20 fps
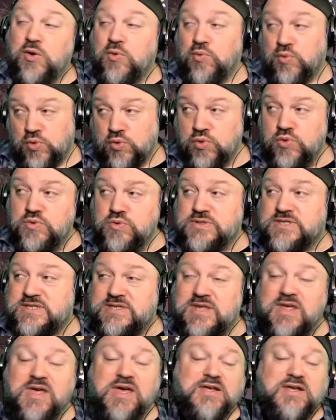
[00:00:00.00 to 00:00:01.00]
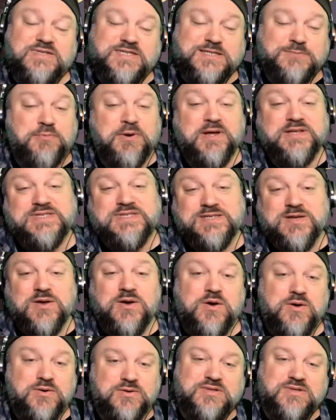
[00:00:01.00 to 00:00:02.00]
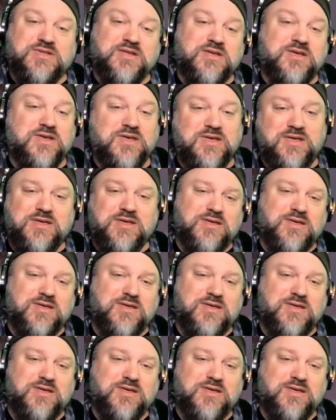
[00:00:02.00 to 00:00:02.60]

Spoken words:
Roots that spread so deep,